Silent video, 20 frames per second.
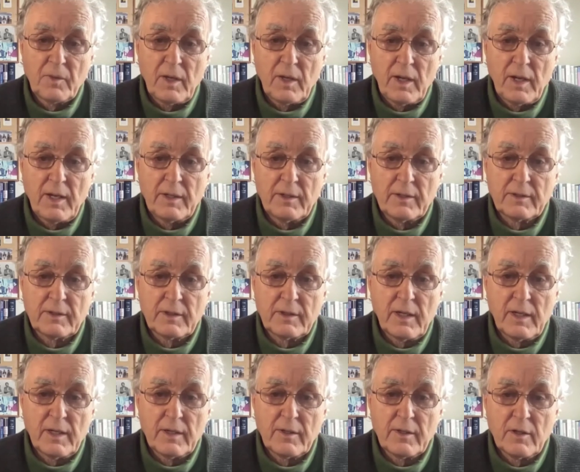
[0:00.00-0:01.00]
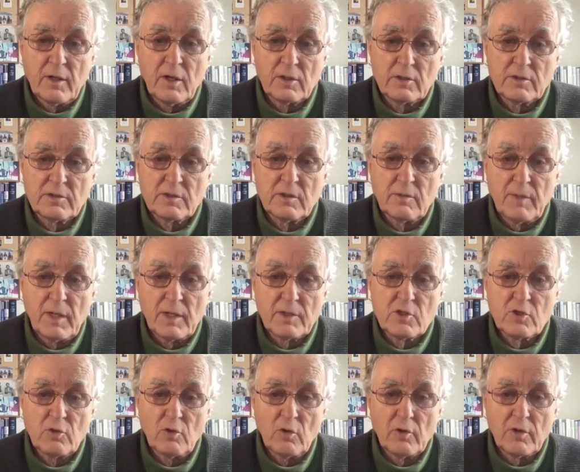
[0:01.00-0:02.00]
and not so
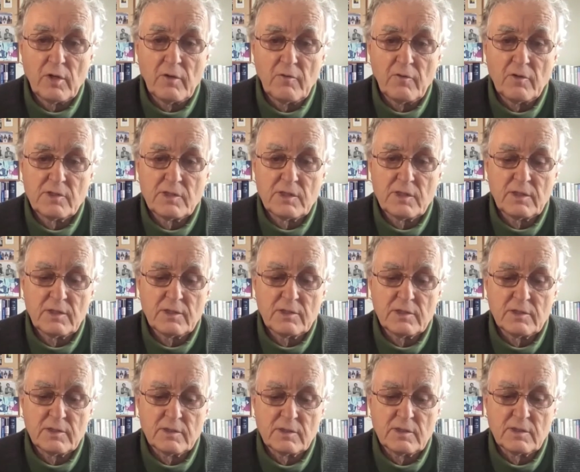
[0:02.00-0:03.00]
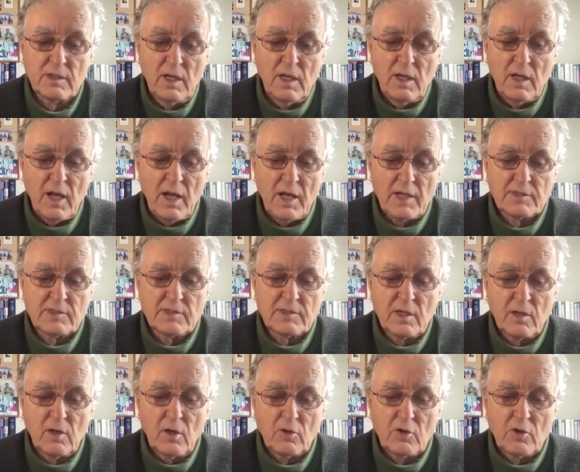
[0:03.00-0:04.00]
much ordinary citizens. As
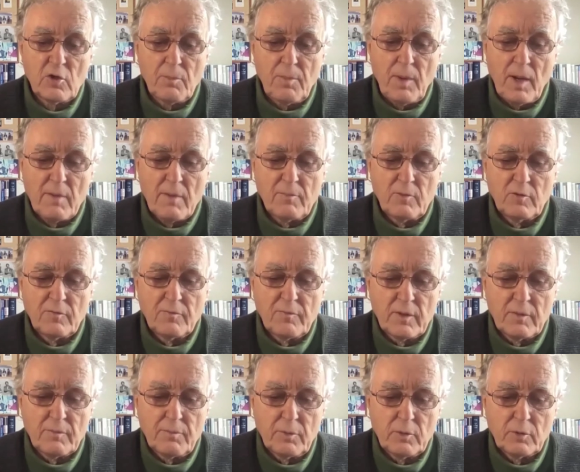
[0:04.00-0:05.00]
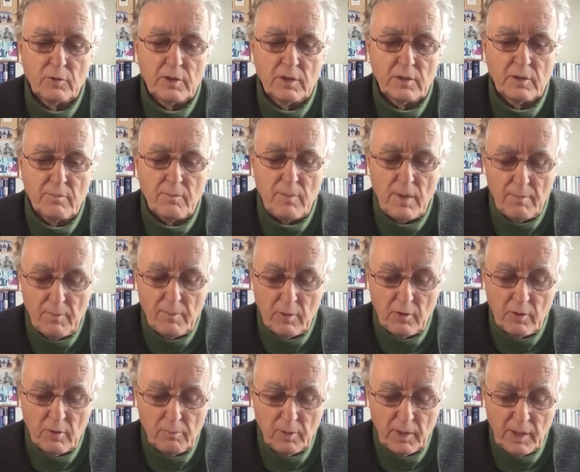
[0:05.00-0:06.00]
the Occupy movement put it
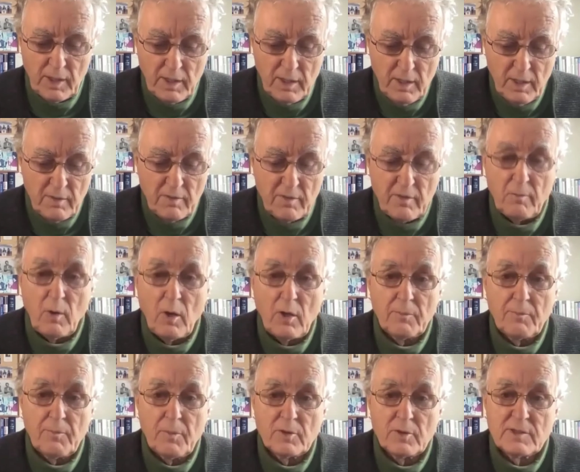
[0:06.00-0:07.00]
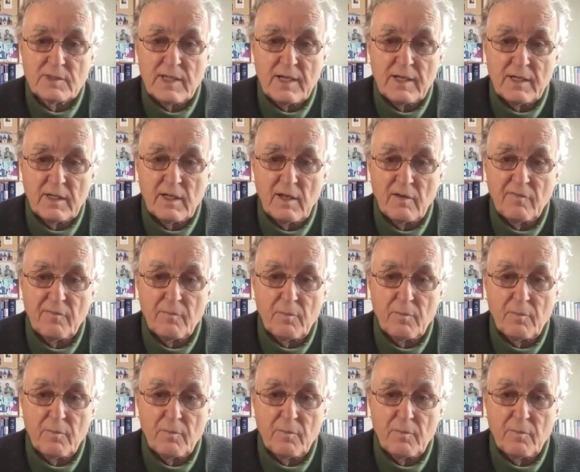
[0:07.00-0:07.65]
memorably, the 1% have